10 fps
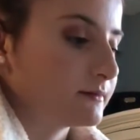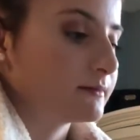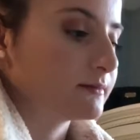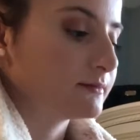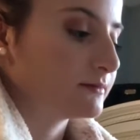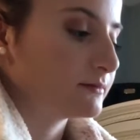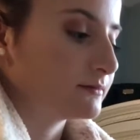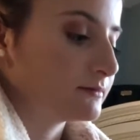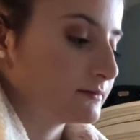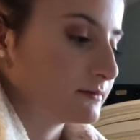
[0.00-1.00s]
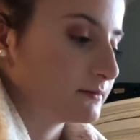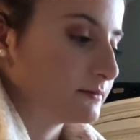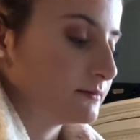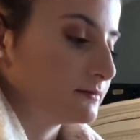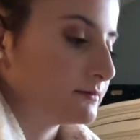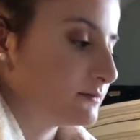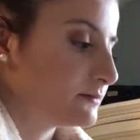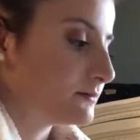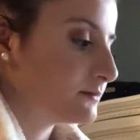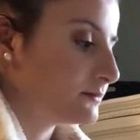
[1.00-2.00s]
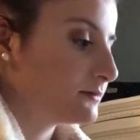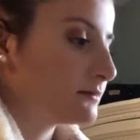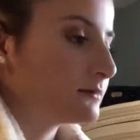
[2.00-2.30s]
[no speech]